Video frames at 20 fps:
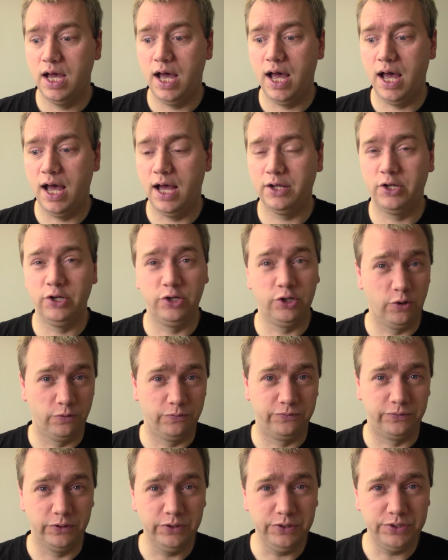going to go
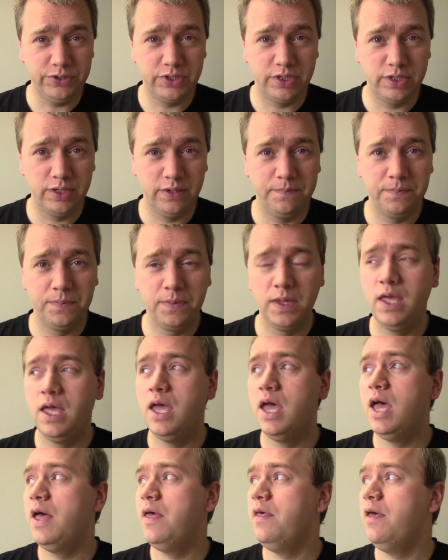first,
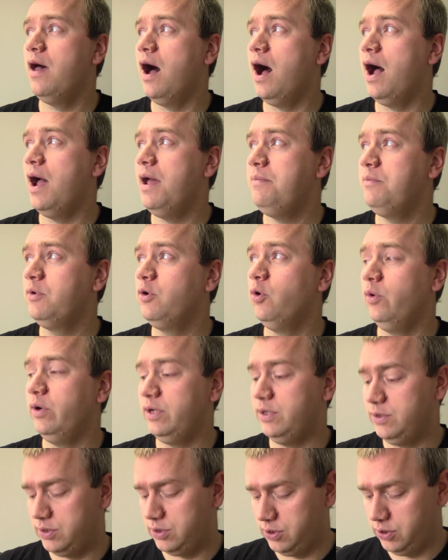I'm
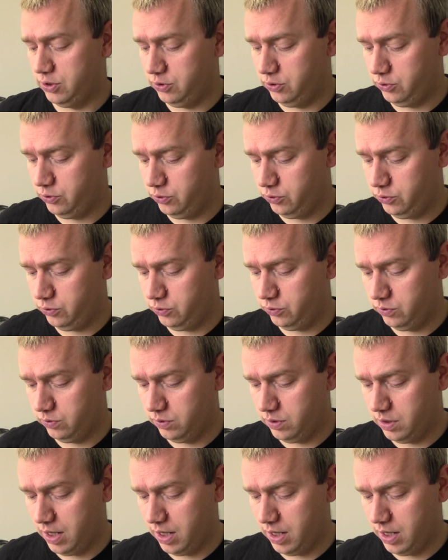going to